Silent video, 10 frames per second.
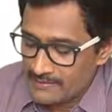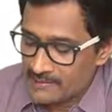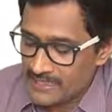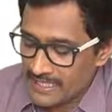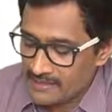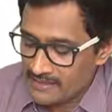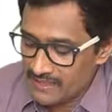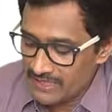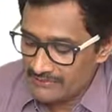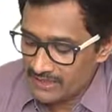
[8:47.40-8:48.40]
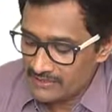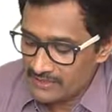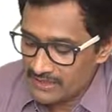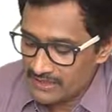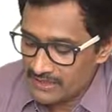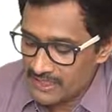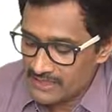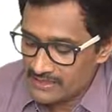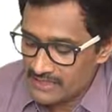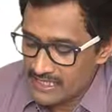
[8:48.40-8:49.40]
the second derivative is written
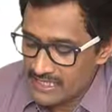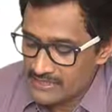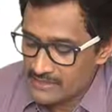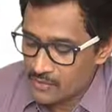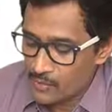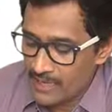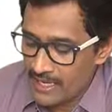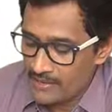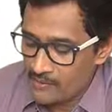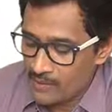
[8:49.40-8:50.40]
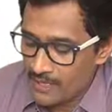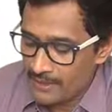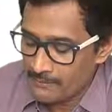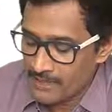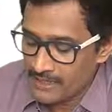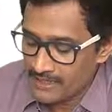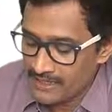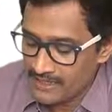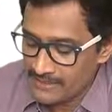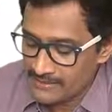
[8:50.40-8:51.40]
as d square y by
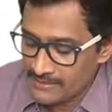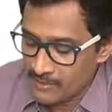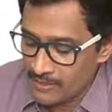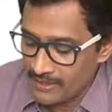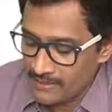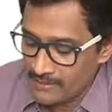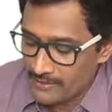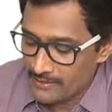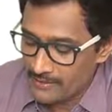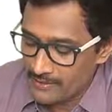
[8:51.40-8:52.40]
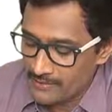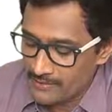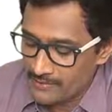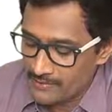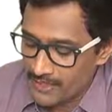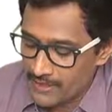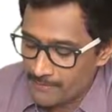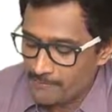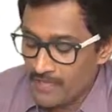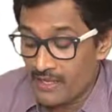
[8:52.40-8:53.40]
dx squared. Okay.
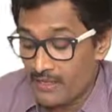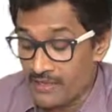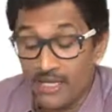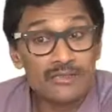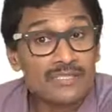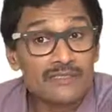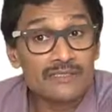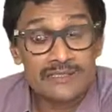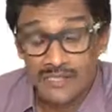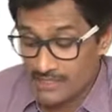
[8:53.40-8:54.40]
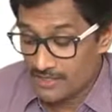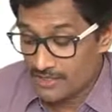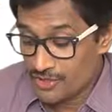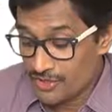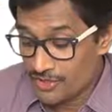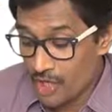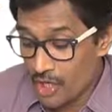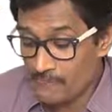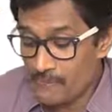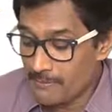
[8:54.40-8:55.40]
Now this should
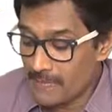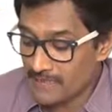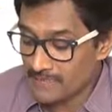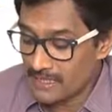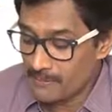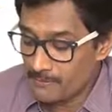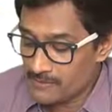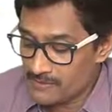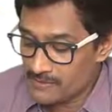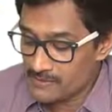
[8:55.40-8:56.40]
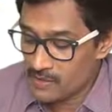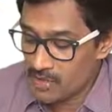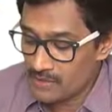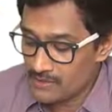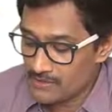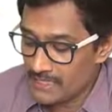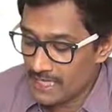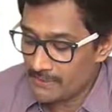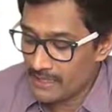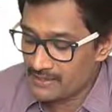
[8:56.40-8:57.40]
not be mixed up. This is not the
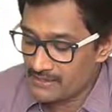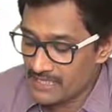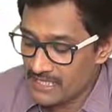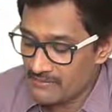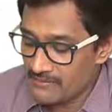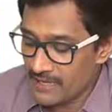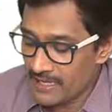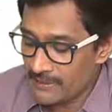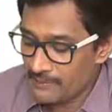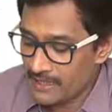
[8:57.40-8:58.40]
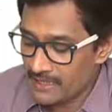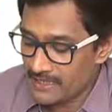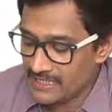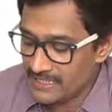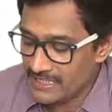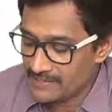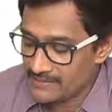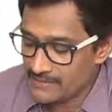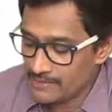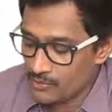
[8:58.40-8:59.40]
same as dy by dx
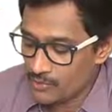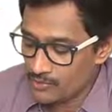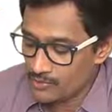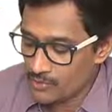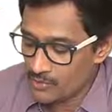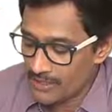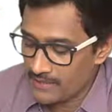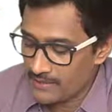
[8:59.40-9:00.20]
the whole square.